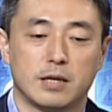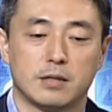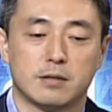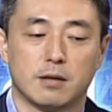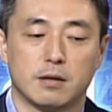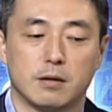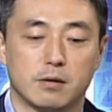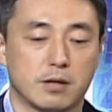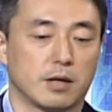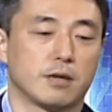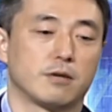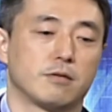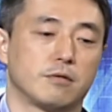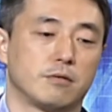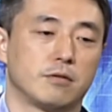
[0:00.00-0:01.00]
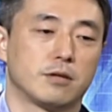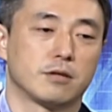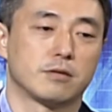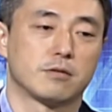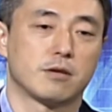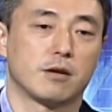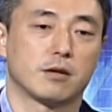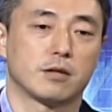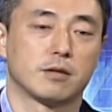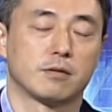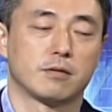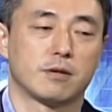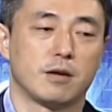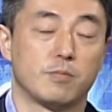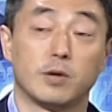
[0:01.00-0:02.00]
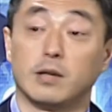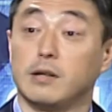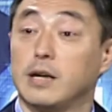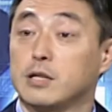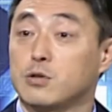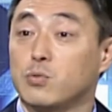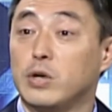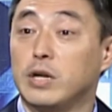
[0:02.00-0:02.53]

they said, okay, you could start coming next